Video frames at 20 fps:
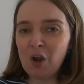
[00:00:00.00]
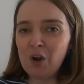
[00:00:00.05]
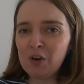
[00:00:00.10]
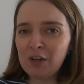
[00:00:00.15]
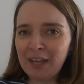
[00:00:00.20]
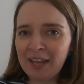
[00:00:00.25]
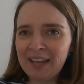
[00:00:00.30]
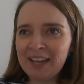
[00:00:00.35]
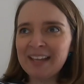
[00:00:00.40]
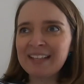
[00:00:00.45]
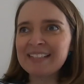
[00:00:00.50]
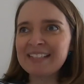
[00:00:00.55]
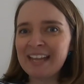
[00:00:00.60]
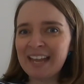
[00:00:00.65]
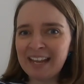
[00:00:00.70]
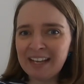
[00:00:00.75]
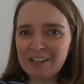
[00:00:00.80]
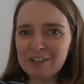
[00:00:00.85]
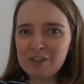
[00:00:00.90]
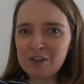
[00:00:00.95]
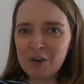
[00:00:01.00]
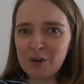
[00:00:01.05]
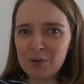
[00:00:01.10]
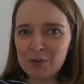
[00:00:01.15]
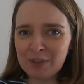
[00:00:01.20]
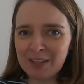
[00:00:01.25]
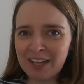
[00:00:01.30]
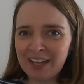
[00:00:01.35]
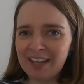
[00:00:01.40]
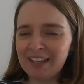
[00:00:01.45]
Okay, take
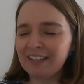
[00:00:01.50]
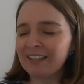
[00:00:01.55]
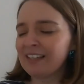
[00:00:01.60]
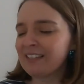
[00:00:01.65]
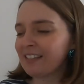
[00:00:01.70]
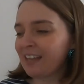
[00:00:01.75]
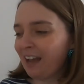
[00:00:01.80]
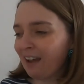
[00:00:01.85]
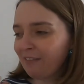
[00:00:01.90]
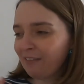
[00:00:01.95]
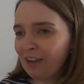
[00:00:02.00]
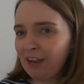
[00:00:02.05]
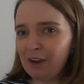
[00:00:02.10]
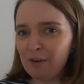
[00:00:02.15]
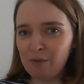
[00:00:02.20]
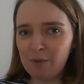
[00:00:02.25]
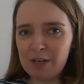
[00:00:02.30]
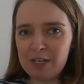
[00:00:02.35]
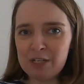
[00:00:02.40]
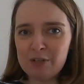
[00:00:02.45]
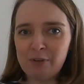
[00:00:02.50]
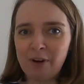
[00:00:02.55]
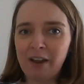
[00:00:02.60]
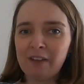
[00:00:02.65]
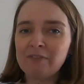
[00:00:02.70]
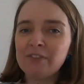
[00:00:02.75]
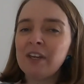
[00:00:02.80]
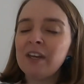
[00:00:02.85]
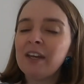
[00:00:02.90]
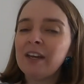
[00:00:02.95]
2 then. Let's have a
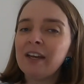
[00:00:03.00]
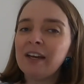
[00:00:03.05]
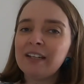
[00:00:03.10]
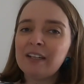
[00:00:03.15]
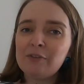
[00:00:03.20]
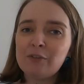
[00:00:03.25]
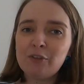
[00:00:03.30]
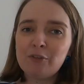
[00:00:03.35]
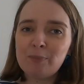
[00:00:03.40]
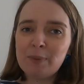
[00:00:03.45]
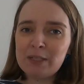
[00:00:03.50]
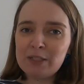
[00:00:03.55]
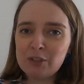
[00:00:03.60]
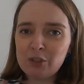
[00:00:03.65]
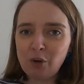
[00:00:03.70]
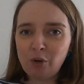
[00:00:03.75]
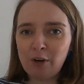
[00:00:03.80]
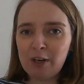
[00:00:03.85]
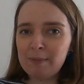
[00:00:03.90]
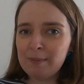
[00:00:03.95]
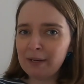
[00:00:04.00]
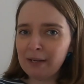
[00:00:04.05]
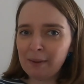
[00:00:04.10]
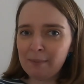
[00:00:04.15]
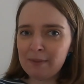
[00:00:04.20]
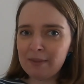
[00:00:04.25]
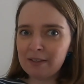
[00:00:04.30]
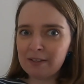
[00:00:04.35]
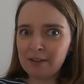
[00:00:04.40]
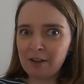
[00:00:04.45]
redraft. And if you've been screaming at
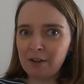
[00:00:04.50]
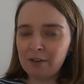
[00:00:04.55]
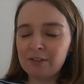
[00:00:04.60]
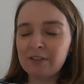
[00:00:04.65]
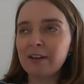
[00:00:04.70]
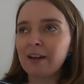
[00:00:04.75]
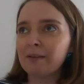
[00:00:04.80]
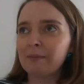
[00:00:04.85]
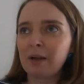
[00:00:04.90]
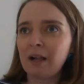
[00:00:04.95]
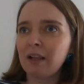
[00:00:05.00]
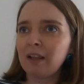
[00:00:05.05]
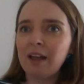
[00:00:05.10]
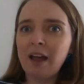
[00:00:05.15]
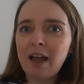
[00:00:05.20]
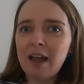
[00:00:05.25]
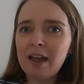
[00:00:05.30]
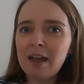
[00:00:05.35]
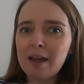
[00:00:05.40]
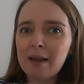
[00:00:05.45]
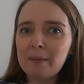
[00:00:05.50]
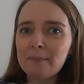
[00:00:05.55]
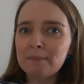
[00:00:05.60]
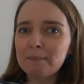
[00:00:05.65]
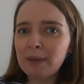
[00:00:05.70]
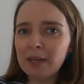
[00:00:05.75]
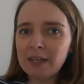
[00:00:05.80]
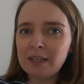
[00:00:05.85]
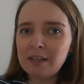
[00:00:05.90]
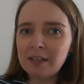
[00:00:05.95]
me this whole time, Claire,
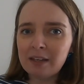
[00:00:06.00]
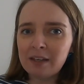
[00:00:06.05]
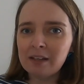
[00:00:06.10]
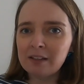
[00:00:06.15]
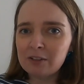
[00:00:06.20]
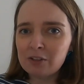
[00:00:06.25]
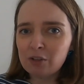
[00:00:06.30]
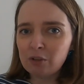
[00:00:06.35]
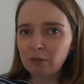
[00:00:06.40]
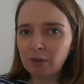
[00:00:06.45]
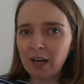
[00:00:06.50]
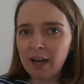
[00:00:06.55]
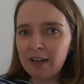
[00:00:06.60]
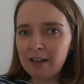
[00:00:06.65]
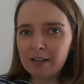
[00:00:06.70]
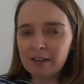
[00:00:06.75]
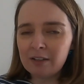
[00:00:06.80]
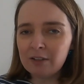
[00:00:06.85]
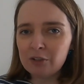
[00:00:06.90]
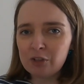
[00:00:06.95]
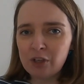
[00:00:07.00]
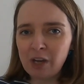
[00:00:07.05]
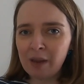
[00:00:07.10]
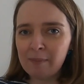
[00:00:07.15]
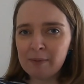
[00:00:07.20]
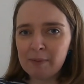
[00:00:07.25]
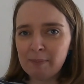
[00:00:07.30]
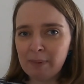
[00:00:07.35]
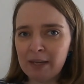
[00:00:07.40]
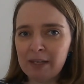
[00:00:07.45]
make it a triangle
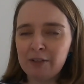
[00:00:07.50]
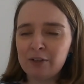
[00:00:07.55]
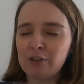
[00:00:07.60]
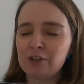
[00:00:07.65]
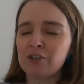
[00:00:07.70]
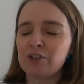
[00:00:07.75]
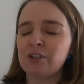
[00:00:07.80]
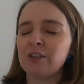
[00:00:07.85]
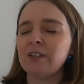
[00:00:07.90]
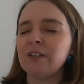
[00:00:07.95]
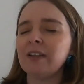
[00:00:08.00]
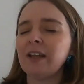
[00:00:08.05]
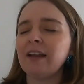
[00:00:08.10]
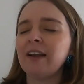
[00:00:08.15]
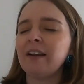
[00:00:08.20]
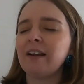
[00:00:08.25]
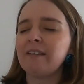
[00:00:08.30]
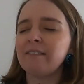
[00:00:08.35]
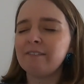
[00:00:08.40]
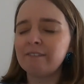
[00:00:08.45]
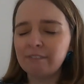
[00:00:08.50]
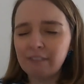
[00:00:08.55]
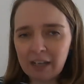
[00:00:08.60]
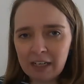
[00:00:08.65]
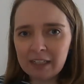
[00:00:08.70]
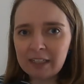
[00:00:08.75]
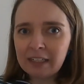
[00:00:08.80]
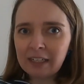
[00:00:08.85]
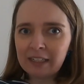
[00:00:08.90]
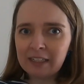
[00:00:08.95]
shaped pincushion, then I have
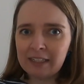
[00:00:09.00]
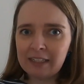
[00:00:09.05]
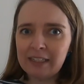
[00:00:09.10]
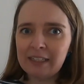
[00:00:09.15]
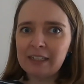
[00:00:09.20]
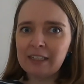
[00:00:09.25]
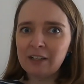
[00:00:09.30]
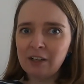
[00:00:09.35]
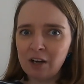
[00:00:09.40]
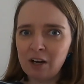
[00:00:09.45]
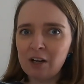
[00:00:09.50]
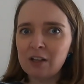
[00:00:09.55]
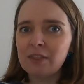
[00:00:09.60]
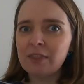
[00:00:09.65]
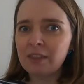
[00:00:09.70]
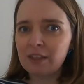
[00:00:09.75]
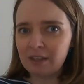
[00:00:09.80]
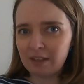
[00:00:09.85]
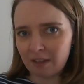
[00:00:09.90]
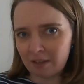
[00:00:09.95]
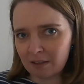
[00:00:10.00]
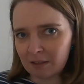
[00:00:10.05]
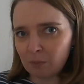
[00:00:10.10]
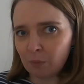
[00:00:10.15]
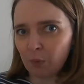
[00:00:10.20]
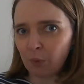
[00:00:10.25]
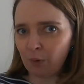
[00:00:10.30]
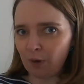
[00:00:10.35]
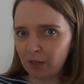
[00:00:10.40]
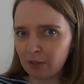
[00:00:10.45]
finally got the
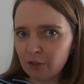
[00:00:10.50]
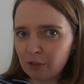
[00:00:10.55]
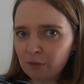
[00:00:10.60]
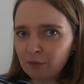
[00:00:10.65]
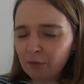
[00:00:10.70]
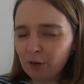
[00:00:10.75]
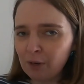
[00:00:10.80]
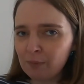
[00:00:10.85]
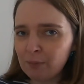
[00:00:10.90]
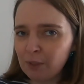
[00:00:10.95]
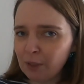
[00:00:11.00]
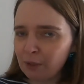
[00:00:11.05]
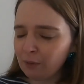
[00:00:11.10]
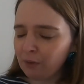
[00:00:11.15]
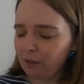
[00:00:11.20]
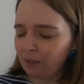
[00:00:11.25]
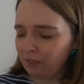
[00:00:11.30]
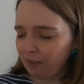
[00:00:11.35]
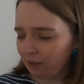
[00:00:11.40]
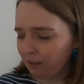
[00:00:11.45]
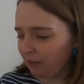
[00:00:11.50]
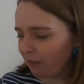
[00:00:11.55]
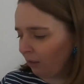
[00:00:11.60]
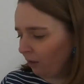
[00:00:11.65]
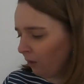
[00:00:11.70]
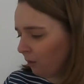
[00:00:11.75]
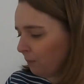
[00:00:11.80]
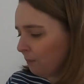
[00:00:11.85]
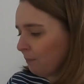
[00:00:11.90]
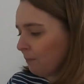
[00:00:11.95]
inspiration from you. Thank
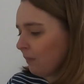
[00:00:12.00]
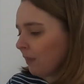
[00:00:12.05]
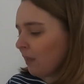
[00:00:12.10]
you.